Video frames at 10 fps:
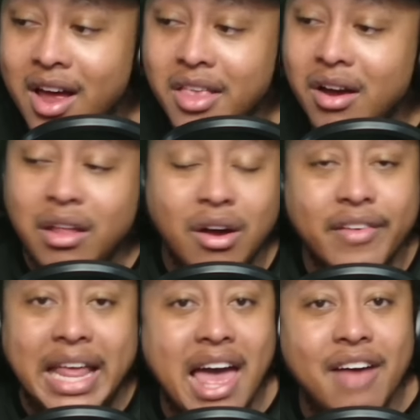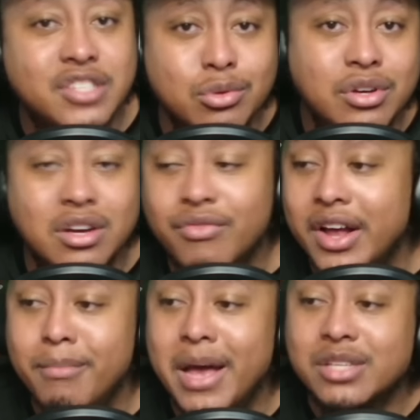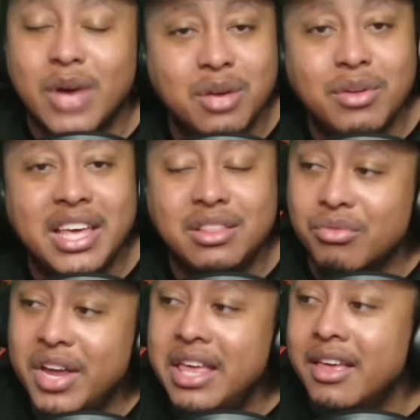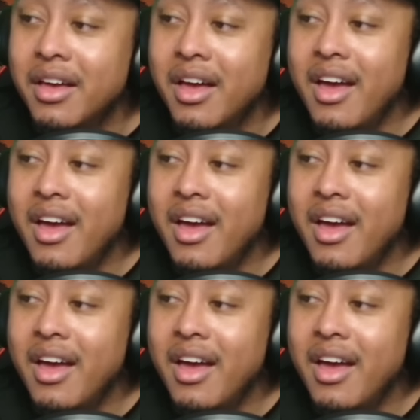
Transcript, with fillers: Y'all already have two good running backs. Why you need three?